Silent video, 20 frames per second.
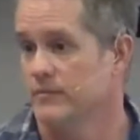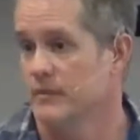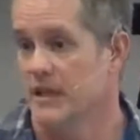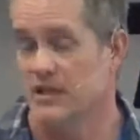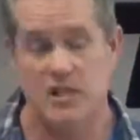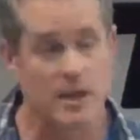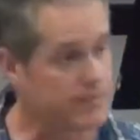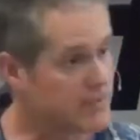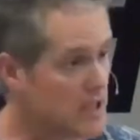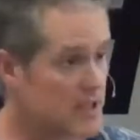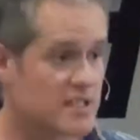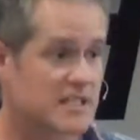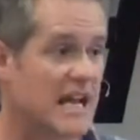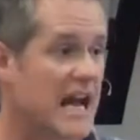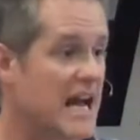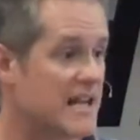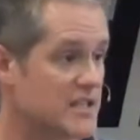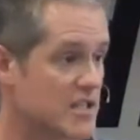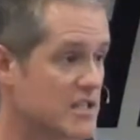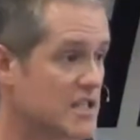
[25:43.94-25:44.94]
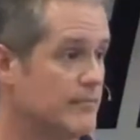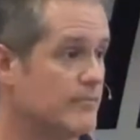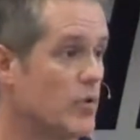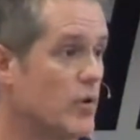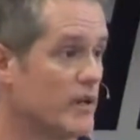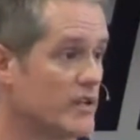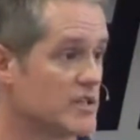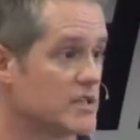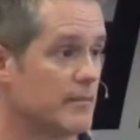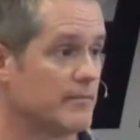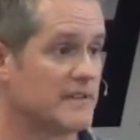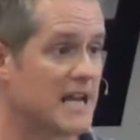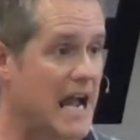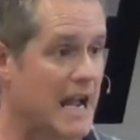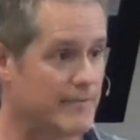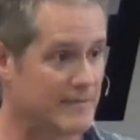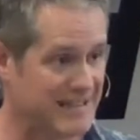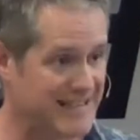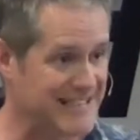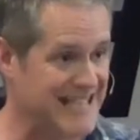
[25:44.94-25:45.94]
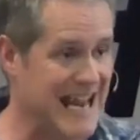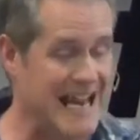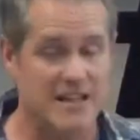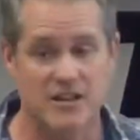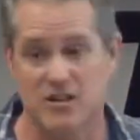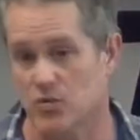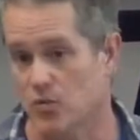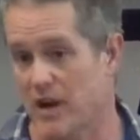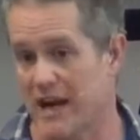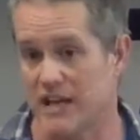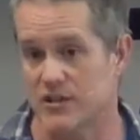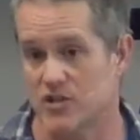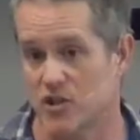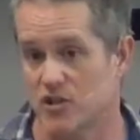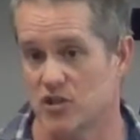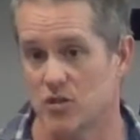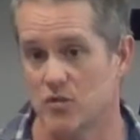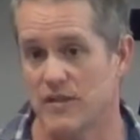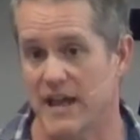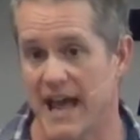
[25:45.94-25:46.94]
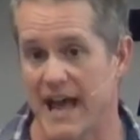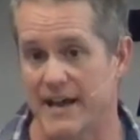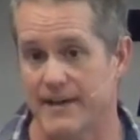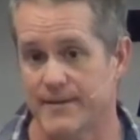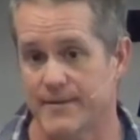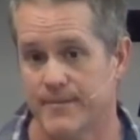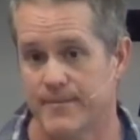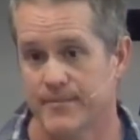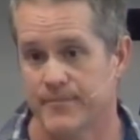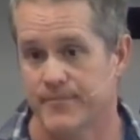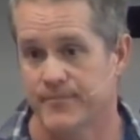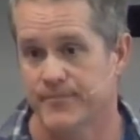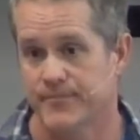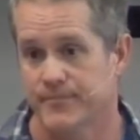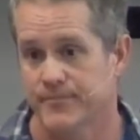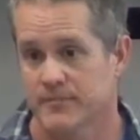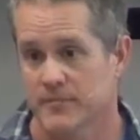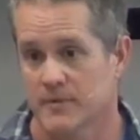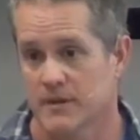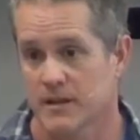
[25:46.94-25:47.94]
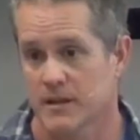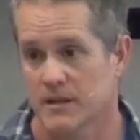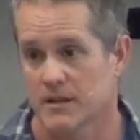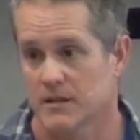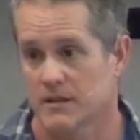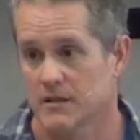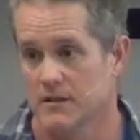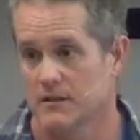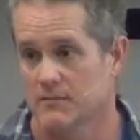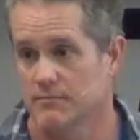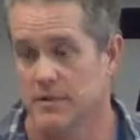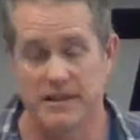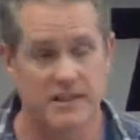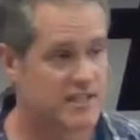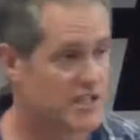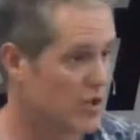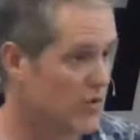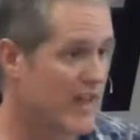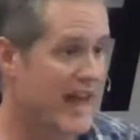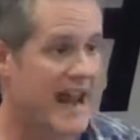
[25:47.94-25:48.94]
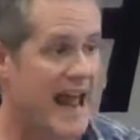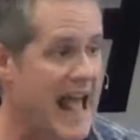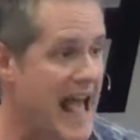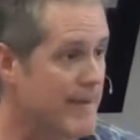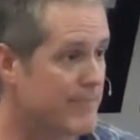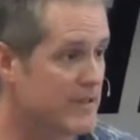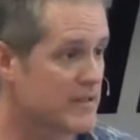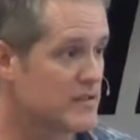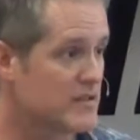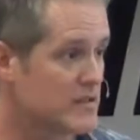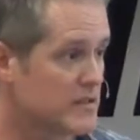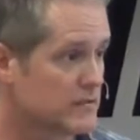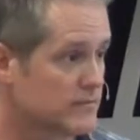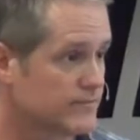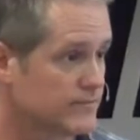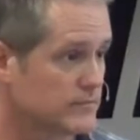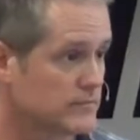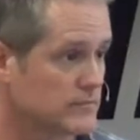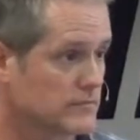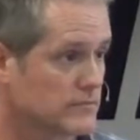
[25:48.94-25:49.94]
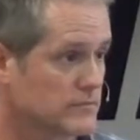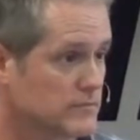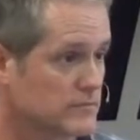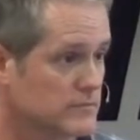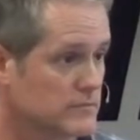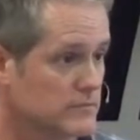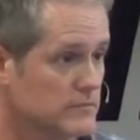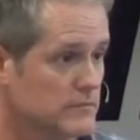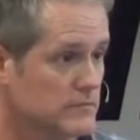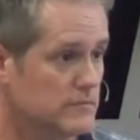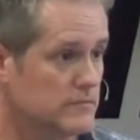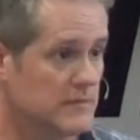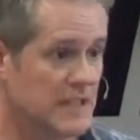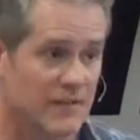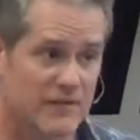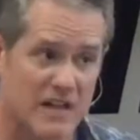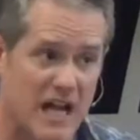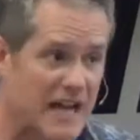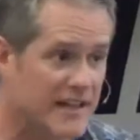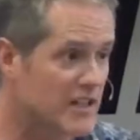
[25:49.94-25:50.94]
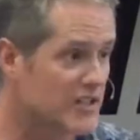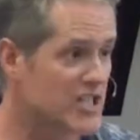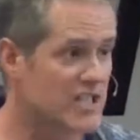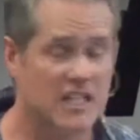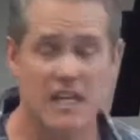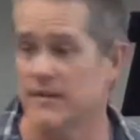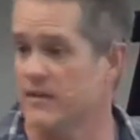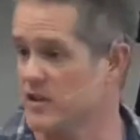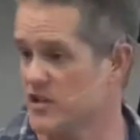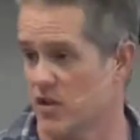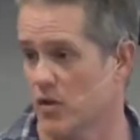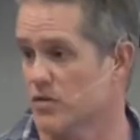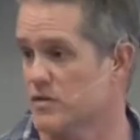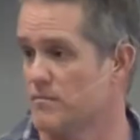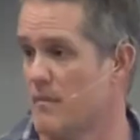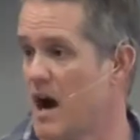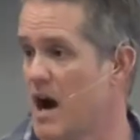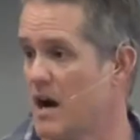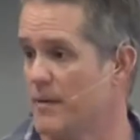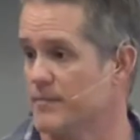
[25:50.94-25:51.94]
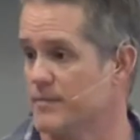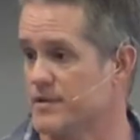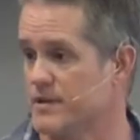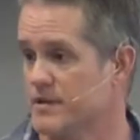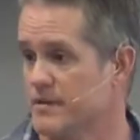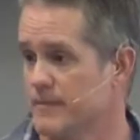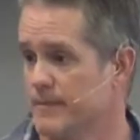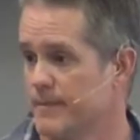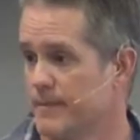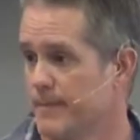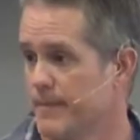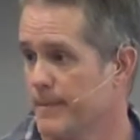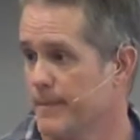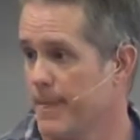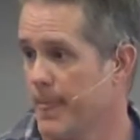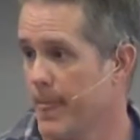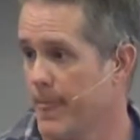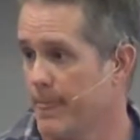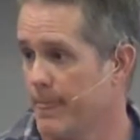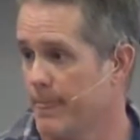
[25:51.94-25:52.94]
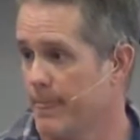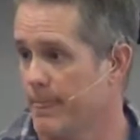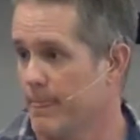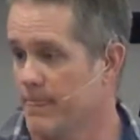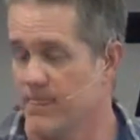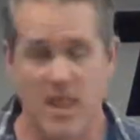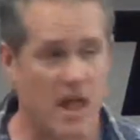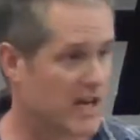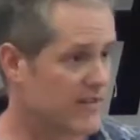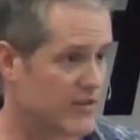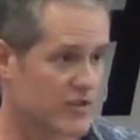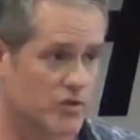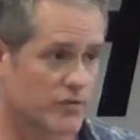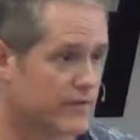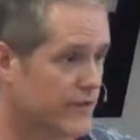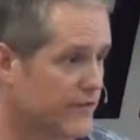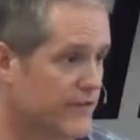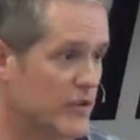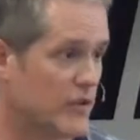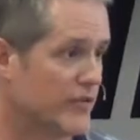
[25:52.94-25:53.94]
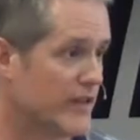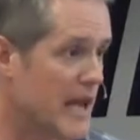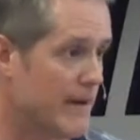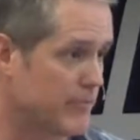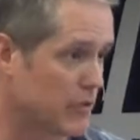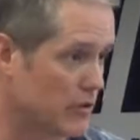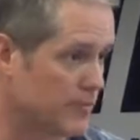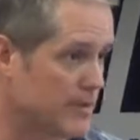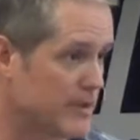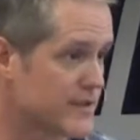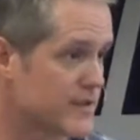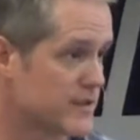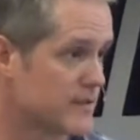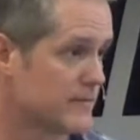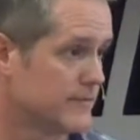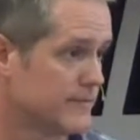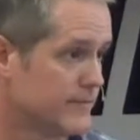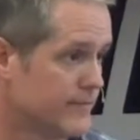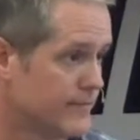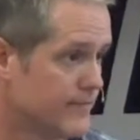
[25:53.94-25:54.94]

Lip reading: It's up to us guys at some point, sometime to take the reins and do that. But until that happens, God doesn't give us those moms. None of us are fulfilling that purpose.